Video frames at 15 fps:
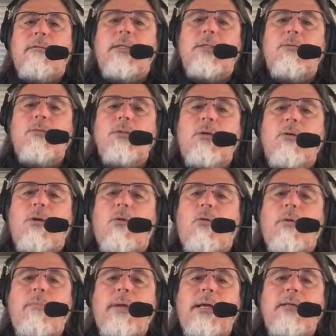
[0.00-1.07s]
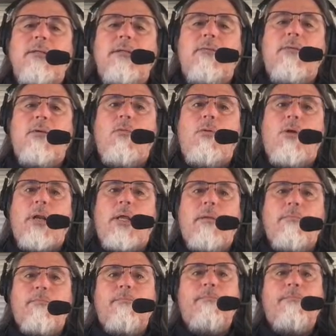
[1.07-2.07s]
This one's on Coinbase if you want it.